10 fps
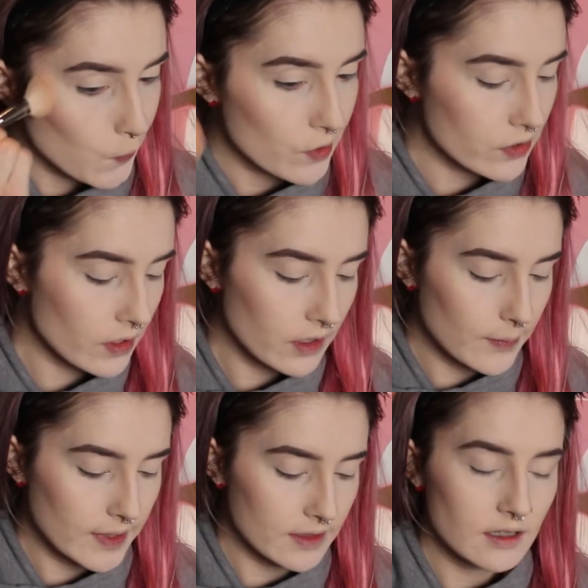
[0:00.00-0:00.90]
Just a little
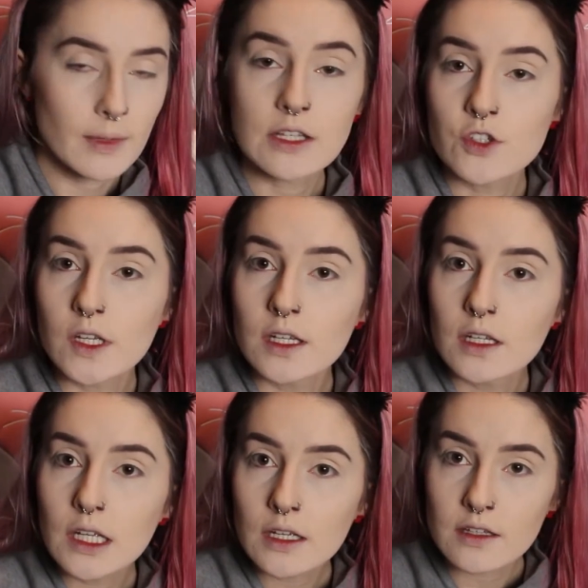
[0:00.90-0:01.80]
bit of
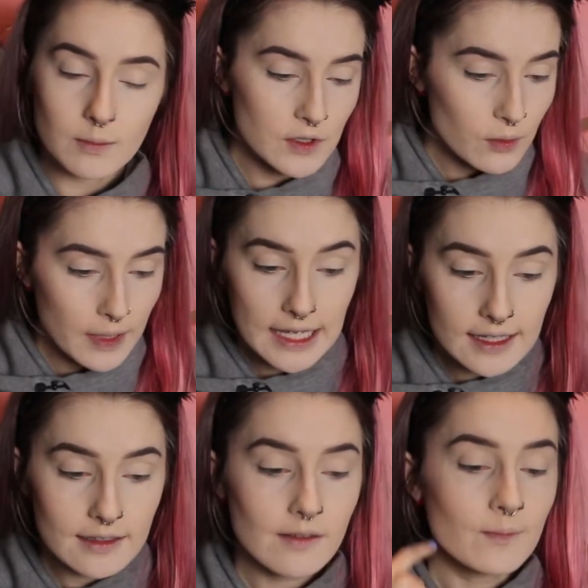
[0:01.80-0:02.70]
dimension because I'm so
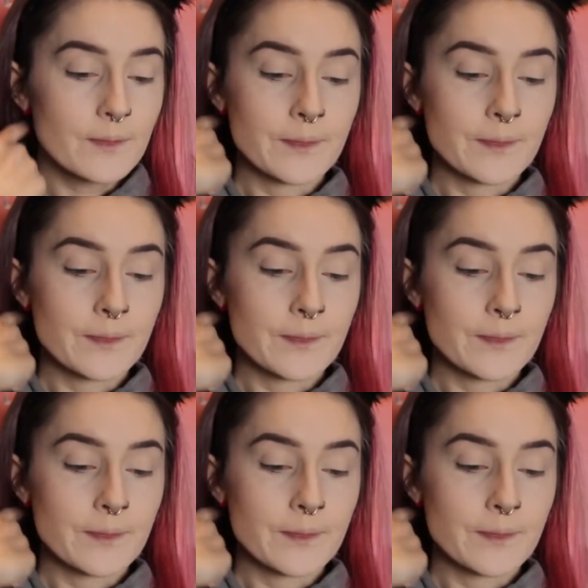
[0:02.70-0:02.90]
pale.